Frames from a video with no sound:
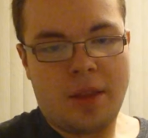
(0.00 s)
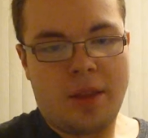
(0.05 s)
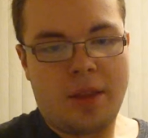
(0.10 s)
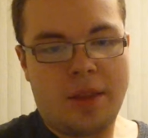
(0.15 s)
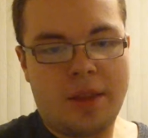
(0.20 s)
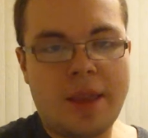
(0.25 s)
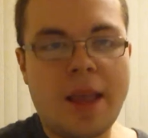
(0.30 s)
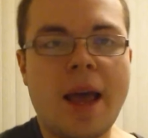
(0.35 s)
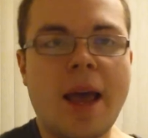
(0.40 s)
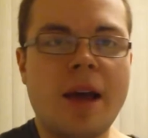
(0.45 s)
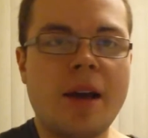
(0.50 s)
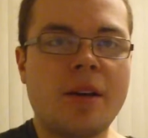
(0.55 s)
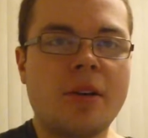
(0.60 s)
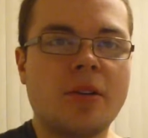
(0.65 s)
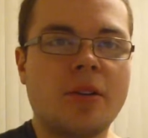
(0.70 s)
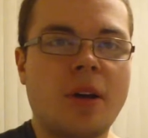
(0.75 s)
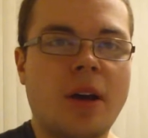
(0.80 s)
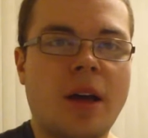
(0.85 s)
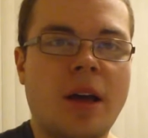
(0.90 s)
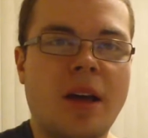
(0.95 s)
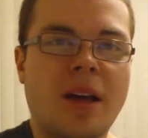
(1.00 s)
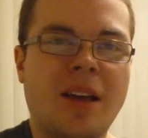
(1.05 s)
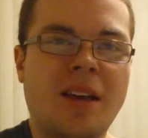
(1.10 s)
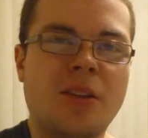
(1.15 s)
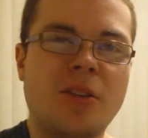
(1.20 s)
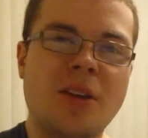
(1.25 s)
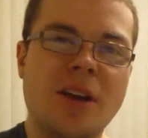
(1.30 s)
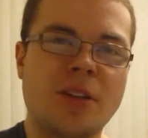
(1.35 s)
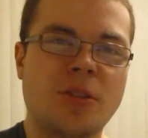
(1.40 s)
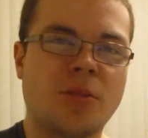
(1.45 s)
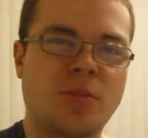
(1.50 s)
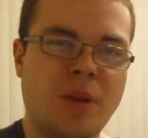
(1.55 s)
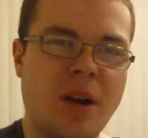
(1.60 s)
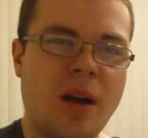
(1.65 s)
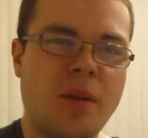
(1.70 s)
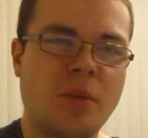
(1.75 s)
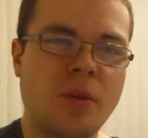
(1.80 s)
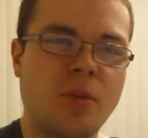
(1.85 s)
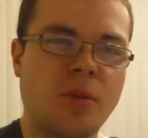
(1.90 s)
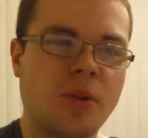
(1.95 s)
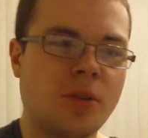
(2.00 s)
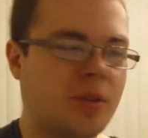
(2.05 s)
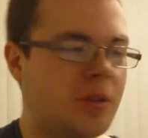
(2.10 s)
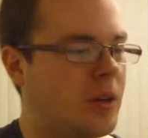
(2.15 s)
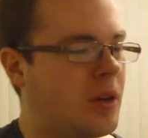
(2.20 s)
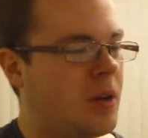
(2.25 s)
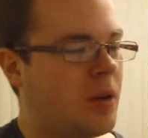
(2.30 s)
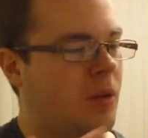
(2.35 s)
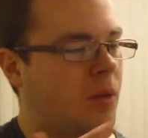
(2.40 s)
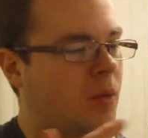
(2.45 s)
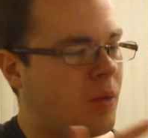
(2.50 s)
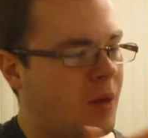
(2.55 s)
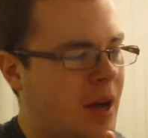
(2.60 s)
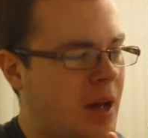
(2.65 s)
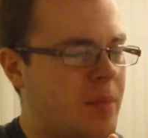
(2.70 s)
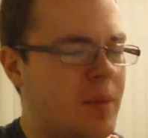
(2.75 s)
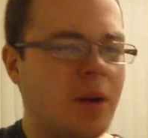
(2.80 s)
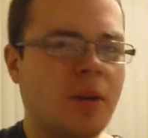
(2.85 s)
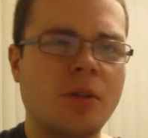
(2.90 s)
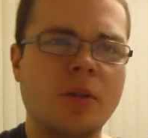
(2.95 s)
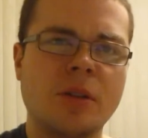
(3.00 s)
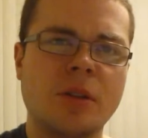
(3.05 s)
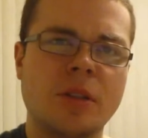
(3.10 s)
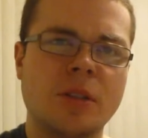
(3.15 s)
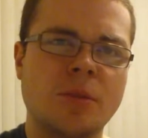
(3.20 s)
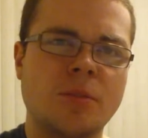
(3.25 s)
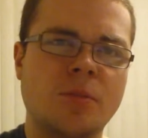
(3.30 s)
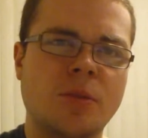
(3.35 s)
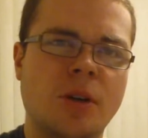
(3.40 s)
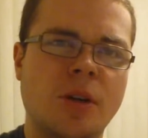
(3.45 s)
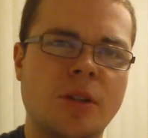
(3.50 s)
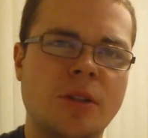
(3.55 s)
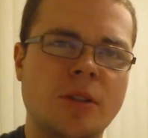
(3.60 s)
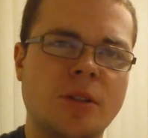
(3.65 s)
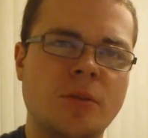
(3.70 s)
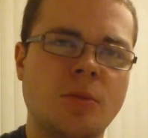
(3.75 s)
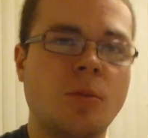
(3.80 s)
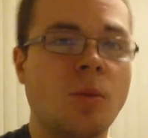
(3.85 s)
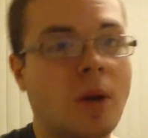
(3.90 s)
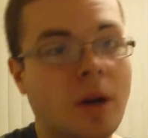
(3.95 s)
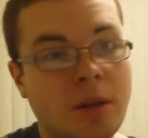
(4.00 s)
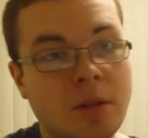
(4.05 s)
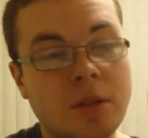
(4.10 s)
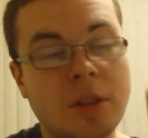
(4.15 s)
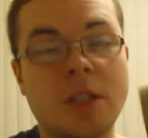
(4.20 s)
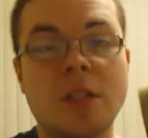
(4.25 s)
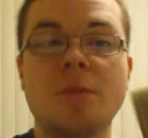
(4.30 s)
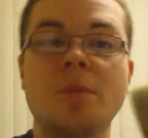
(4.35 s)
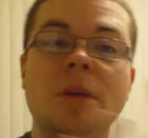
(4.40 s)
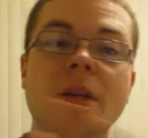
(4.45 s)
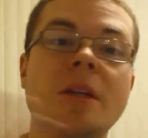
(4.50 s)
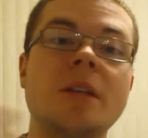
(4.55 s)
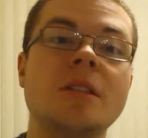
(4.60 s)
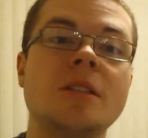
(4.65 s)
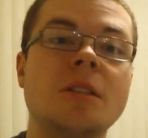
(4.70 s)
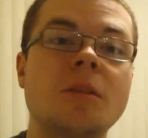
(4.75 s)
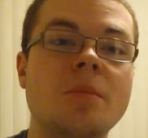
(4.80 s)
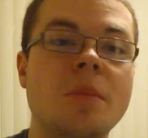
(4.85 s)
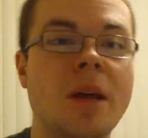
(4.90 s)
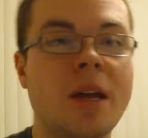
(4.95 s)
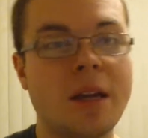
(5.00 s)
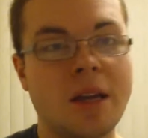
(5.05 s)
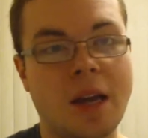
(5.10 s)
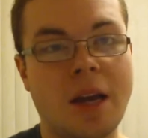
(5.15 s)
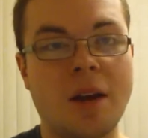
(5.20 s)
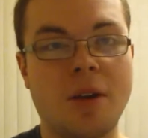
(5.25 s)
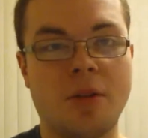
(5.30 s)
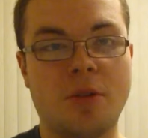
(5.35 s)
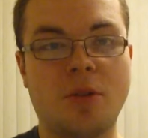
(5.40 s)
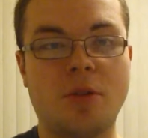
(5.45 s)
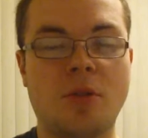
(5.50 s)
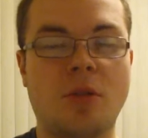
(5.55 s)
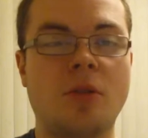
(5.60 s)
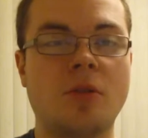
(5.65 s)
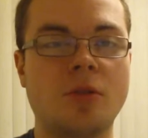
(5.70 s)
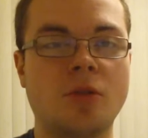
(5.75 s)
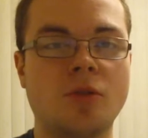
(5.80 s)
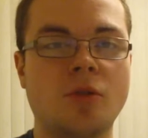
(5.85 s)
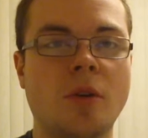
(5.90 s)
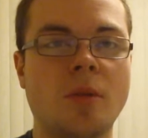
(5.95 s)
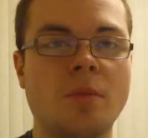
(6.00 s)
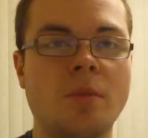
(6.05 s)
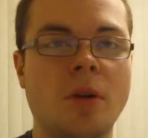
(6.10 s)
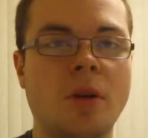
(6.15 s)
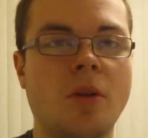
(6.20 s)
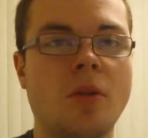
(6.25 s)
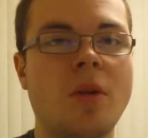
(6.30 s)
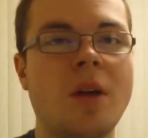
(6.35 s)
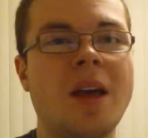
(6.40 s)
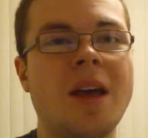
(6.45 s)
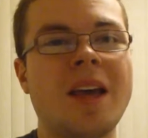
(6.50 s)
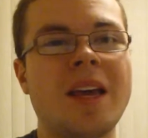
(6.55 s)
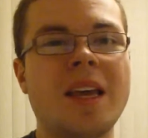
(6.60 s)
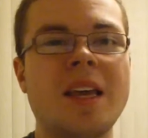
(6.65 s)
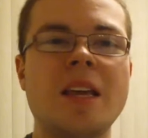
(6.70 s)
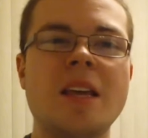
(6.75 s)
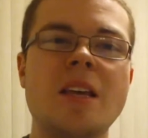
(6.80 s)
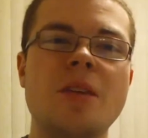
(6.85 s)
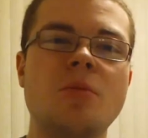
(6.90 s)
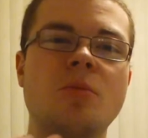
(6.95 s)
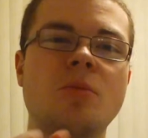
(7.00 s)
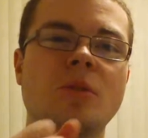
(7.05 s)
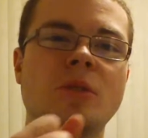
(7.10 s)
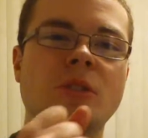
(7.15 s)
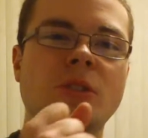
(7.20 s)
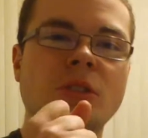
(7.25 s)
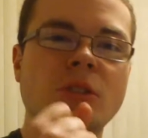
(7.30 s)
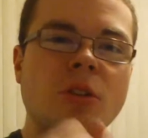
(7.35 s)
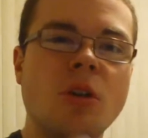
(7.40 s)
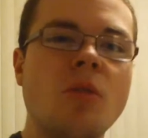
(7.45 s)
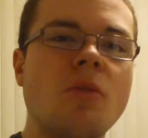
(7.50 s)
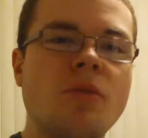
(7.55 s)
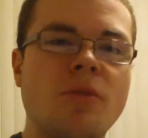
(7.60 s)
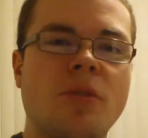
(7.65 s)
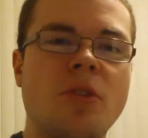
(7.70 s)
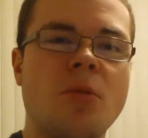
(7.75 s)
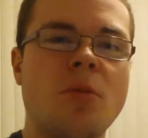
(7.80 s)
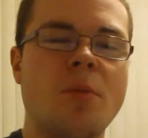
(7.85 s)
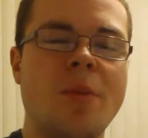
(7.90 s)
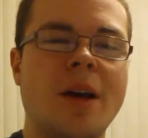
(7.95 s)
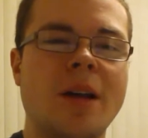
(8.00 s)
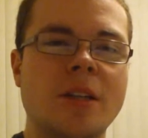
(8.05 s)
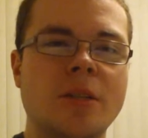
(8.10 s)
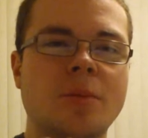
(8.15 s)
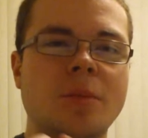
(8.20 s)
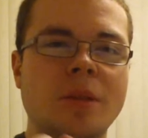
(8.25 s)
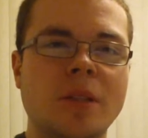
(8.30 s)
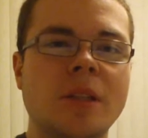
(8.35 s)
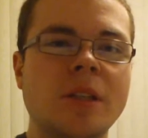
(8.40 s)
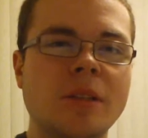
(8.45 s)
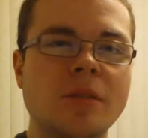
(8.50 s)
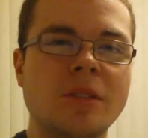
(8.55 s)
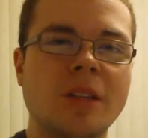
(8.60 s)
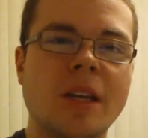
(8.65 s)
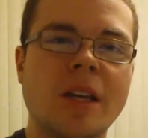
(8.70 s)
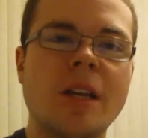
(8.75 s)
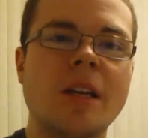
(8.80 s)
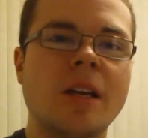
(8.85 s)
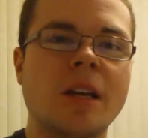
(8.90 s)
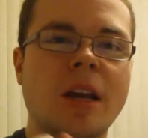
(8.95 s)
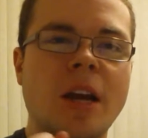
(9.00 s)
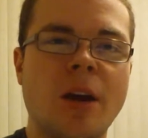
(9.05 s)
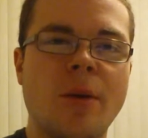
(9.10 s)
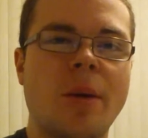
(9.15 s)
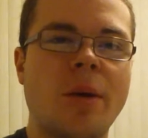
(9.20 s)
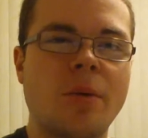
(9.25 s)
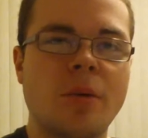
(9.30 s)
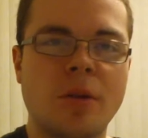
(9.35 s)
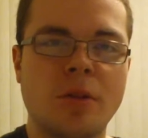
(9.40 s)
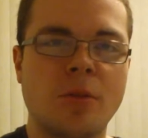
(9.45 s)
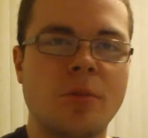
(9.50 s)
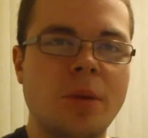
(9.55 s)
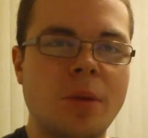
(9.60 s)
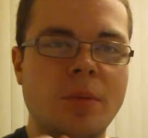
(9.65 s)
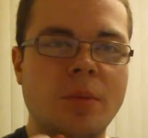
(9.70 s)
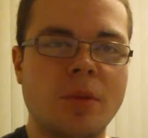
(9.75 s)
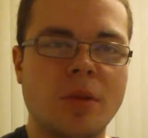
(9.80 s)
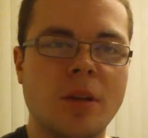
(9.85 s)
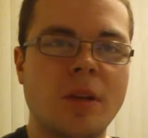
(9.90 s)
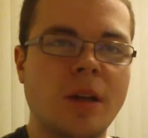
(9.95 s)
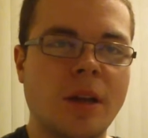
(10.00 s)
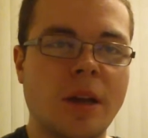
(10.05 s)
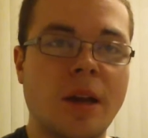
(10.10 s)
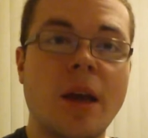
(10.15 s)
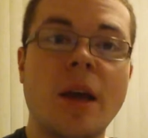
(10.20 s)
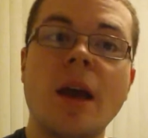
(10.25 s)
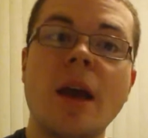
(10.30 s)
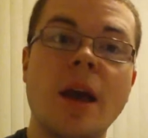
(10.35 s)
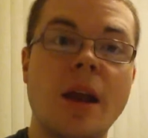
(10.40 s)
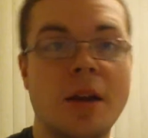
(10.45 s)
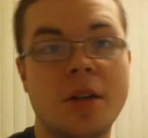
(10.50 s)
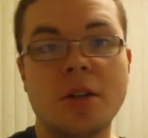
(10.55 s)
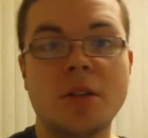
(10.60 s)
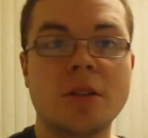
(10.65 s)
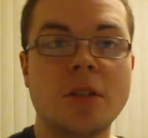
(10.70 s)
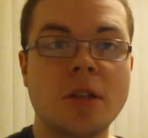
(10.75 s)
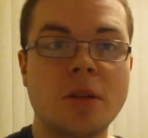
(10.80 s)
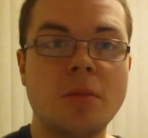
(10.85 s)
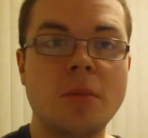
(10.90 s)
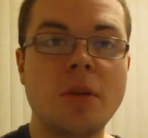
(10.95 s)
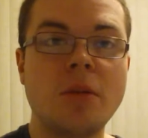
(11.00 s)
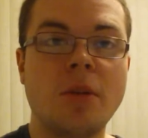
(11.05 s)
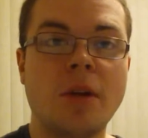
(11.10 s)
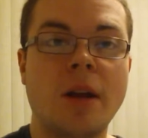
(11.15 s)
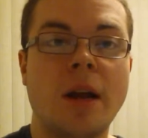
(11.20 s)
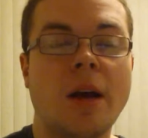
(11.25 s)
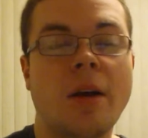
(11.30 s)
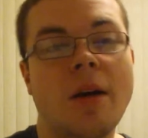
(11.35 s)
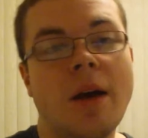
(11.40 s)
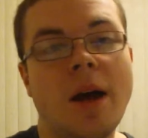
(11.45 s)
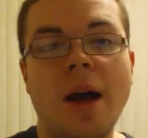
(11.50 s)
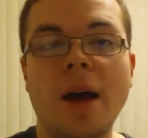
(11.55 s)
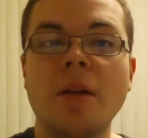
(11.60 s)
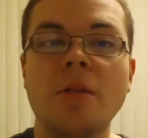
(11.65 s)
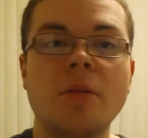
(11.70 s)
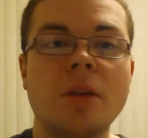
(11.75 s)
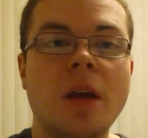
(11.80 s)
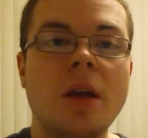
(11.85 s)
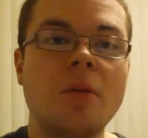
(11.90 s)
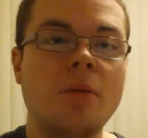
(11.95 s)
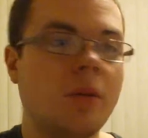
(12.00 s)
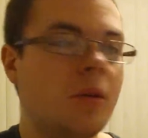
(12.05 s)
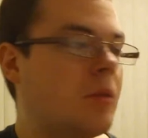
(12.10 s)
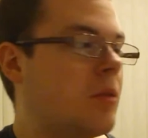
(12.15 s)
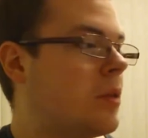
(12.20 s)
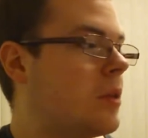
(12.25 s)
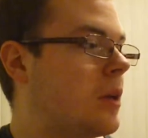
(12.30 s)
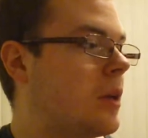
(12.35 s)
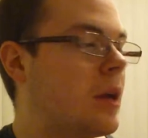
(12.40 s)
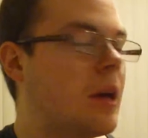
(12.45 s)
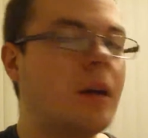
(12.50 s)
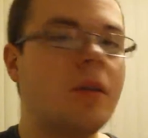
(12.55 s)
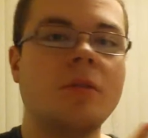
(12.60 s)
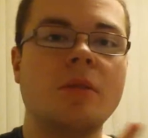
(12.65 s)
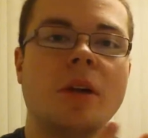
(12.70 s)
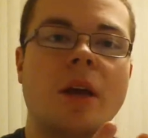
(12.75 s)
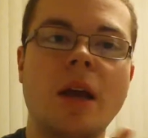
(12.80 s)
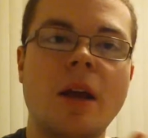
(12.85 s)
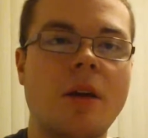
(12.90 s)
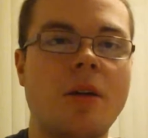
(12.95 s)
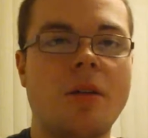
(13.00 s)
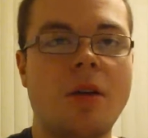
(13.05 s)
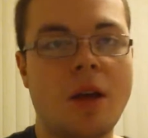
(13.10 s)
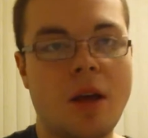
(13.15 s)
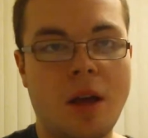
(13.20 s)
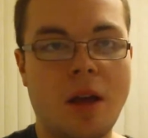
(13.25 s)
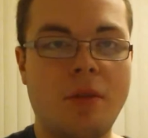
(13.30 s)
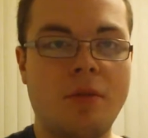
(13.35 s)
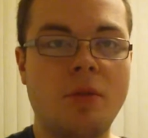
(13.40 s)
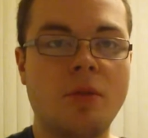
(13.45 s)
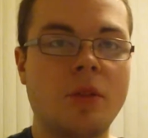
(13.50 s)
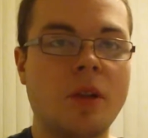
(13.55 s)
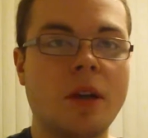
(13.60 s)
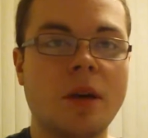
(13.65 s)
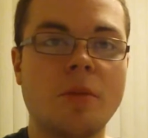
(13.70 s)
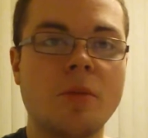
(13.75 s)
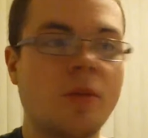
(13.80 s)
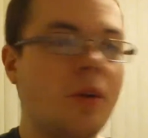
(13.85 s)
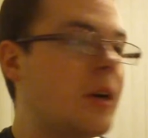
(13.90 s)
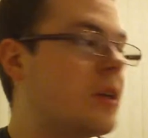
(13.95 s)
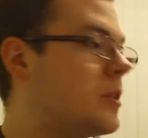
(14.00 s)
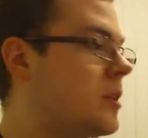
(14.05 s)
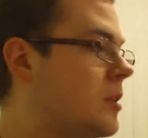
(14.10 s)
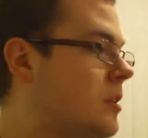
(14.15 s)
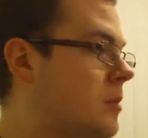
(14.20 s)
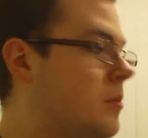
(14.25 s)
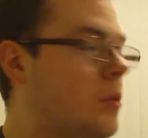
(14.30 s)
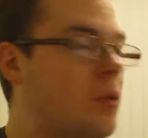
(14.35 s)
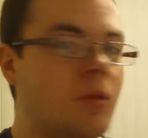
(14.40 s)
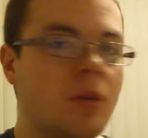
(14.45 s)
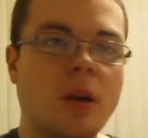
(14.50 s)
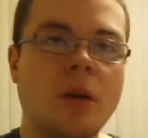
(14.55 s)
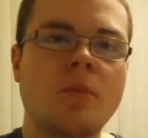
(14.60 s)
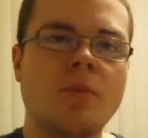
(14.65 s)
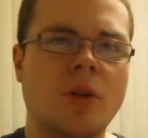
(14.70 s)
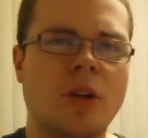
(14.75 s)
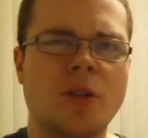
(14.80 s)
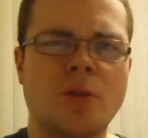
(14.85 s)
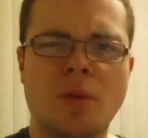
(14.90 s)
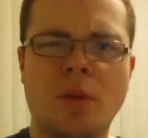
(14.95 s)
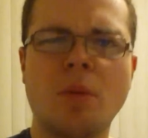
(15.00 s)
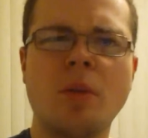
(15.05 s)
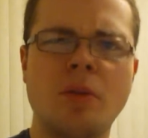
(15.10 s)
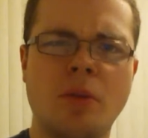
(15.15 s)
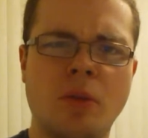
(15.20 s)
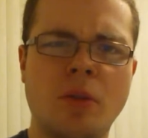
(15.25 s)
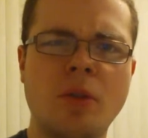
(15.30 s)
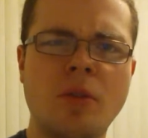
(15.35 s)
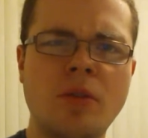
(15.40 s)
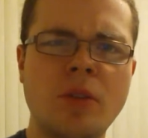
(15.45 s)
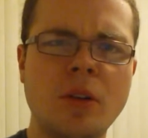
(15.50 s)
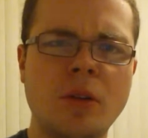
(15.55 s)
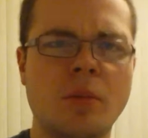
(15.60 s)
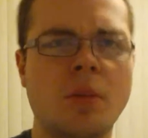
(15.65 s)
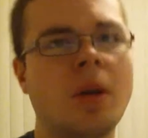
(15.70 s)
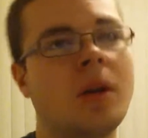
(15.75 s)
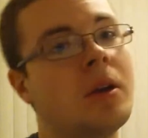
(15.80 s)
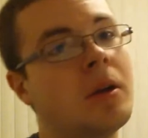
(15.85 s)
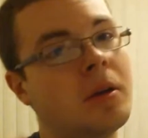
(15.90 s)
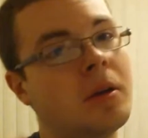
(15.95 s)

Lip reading: Now, you guys are probably wondering, why am I holding this brush? Well, it's because the main character, Dalton Trumbo, he was so firm about his beliefs that he didn't care about what other people think. And it's just like me right now. I don't care what you think. I don't care if you think I'm crazy because I'm holding a brush while reviewing a film.